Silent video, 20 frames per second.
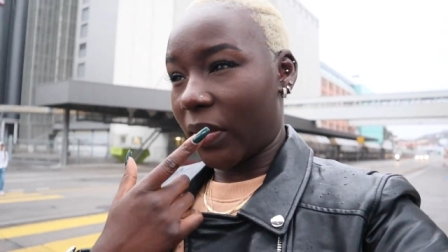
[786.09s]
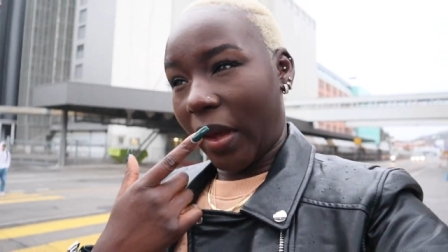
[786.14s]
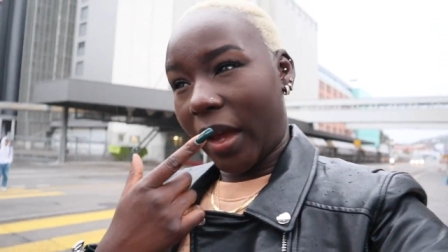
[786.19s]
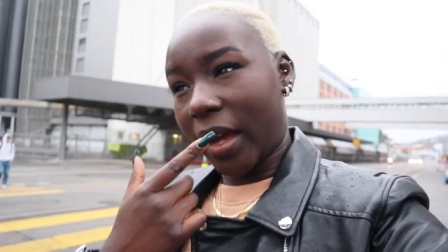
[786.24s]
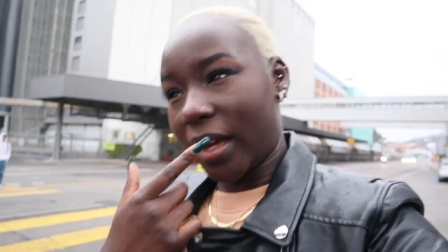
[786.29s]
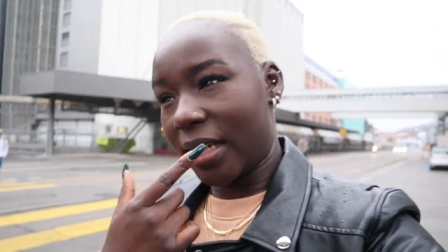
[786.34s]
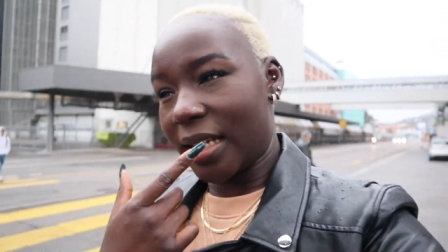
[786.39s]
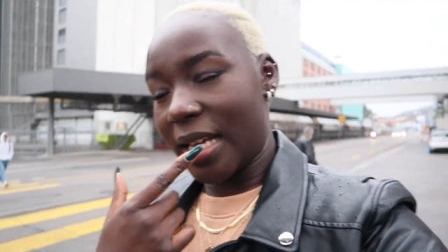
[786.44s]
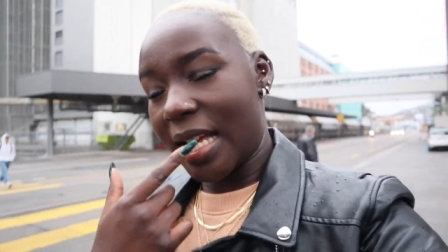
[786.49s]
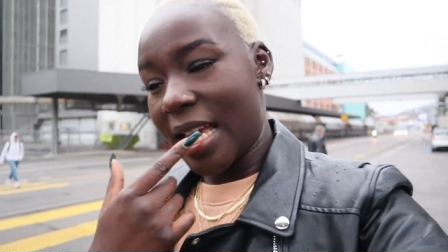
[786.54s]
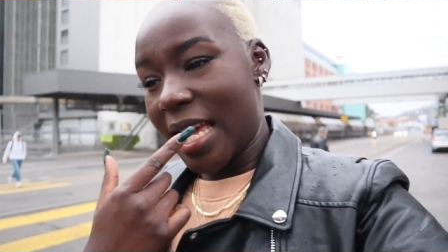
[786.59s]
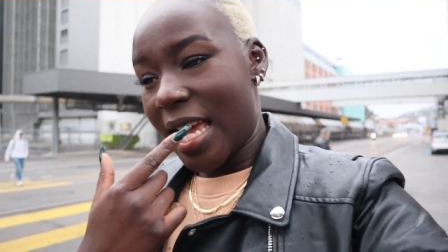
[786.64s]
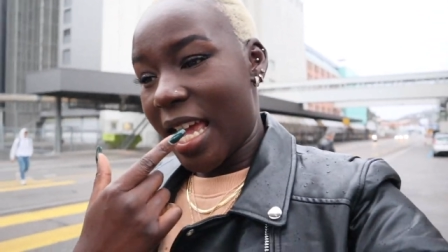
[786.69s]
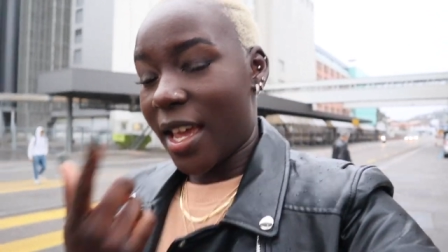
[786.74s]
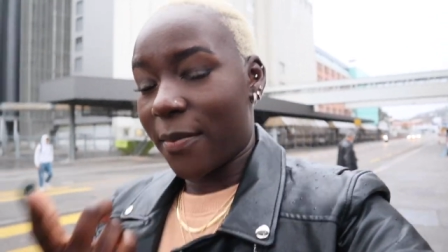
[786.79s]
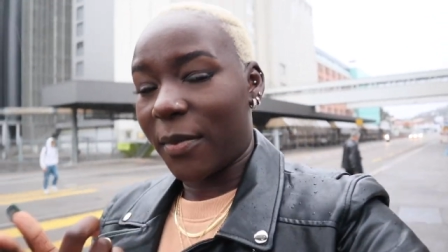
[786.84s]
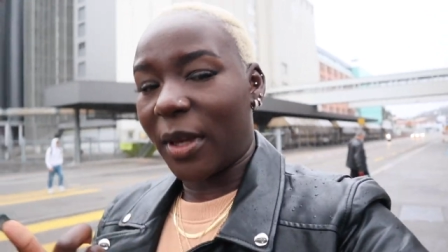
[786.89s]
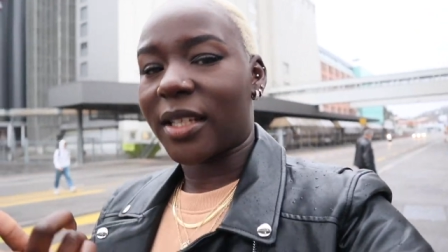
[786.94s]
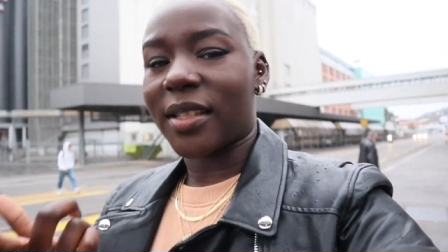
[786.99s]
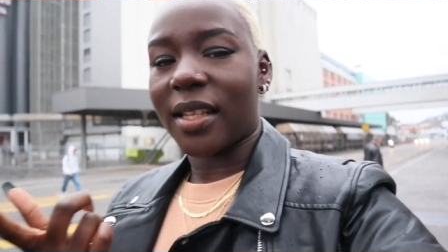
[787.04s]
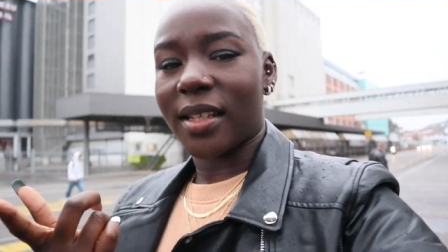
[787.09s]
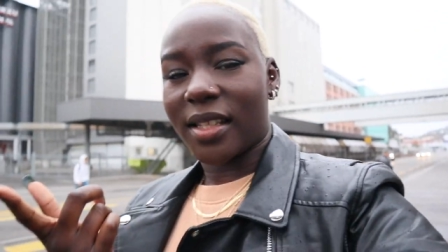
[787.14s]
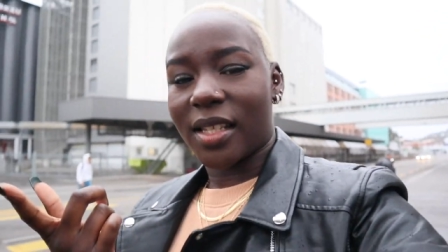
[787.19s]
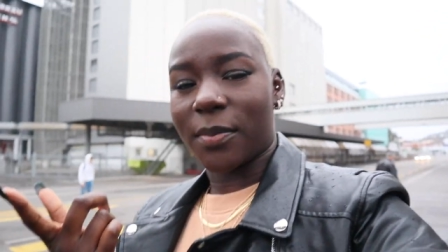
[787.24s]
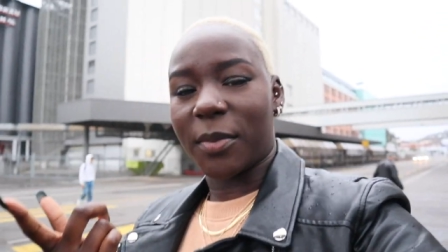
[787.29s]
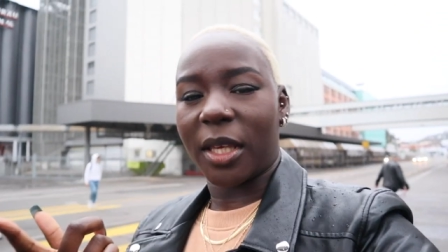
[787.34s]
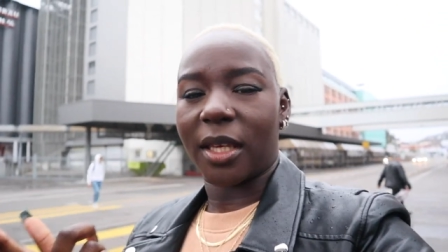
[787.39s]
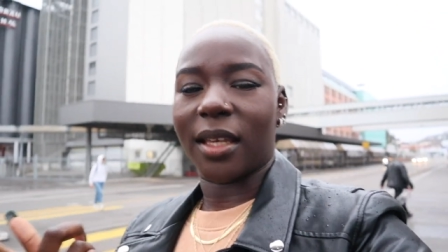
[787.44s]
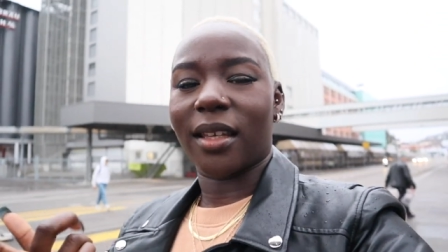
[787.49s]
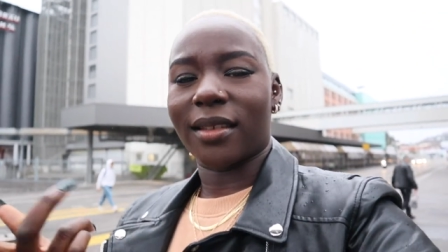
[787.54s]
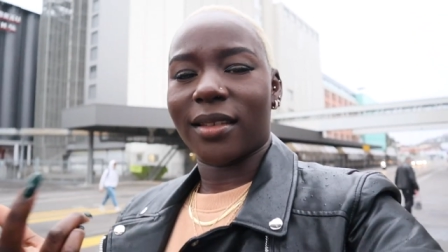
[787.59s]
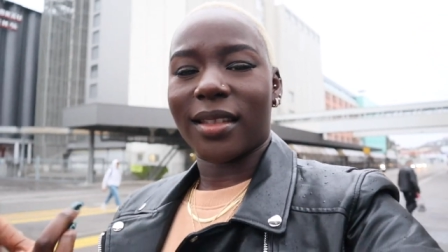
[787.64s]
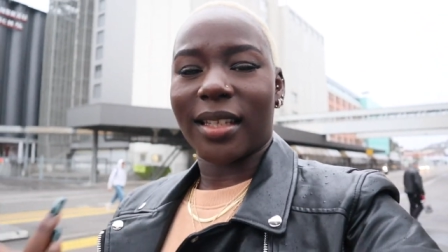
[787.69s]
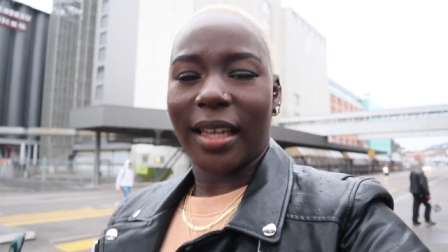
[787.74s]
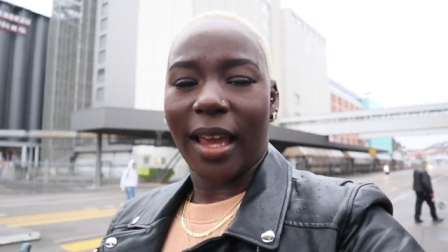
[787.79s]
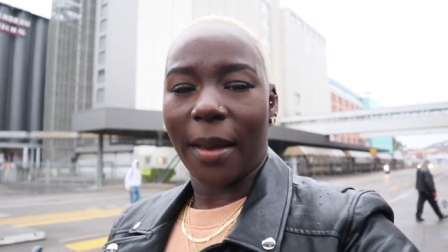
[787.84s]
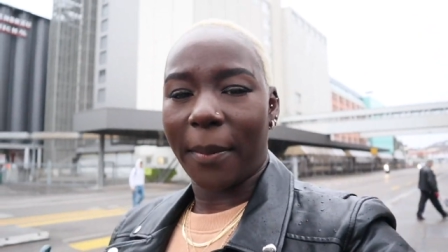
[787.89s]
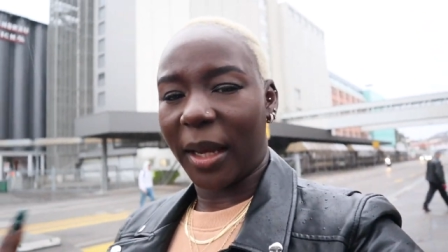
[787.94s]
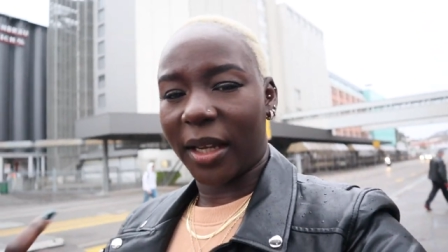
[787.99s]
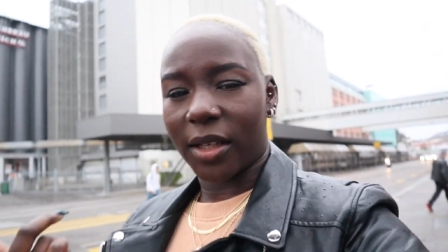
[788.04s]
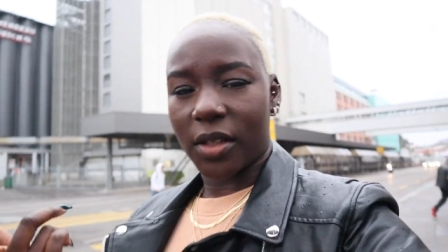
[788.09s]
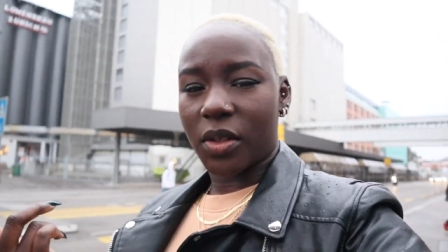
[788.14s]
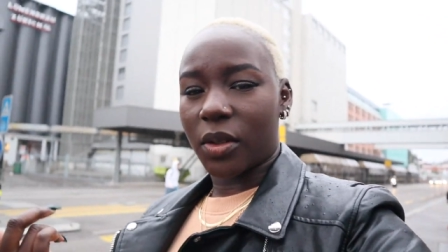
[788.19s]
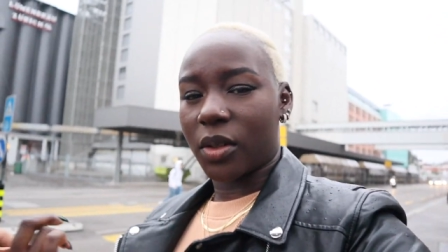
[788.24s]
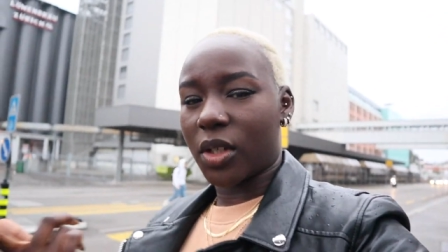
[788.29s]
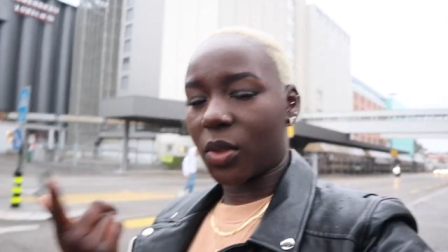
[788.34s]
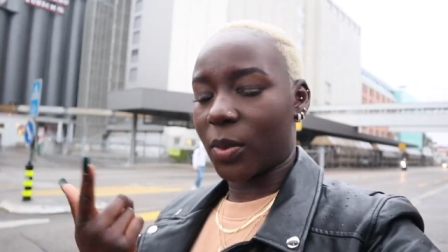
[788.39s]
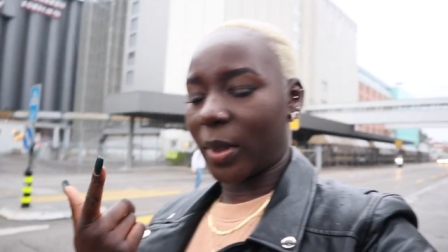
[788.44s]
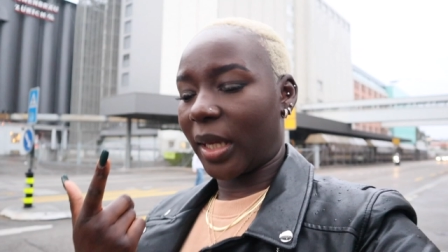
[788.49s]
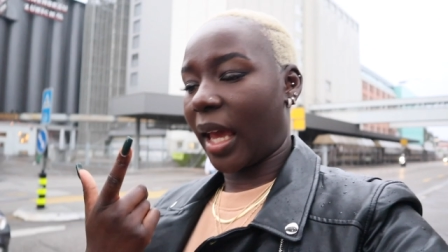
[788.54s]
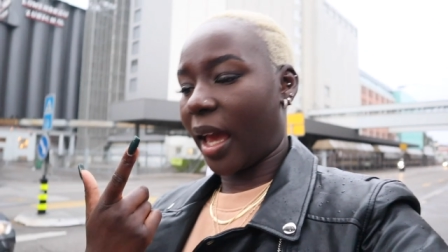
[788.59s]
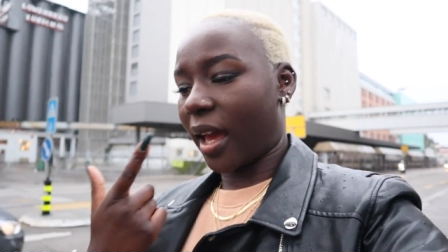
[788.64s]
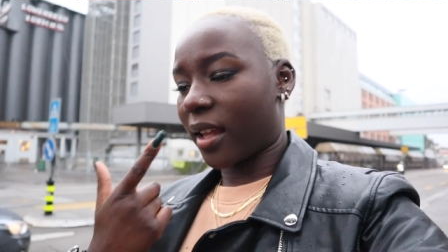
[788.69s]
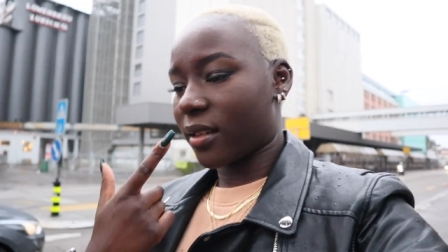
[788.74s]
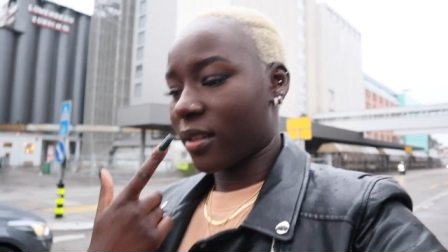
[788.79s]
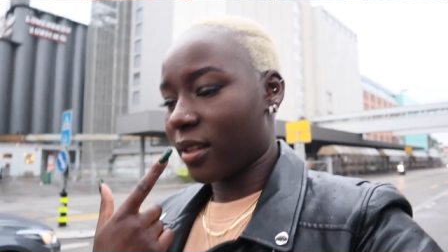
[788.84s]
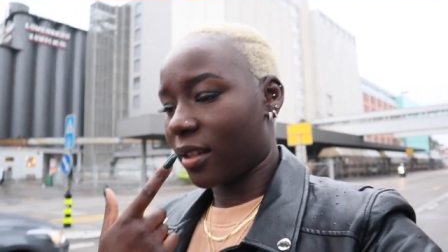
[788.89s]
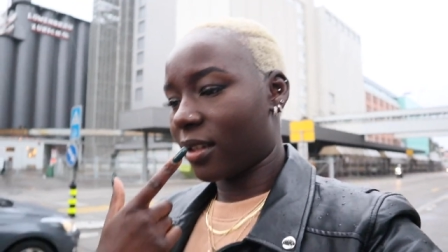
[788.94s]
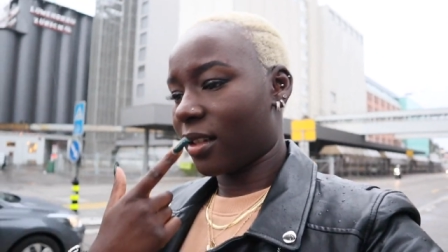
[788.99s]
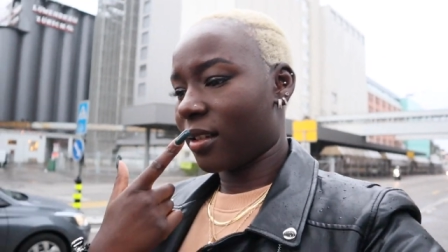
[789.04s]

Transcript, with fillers: that it makes sense to be to get back as soon as we can.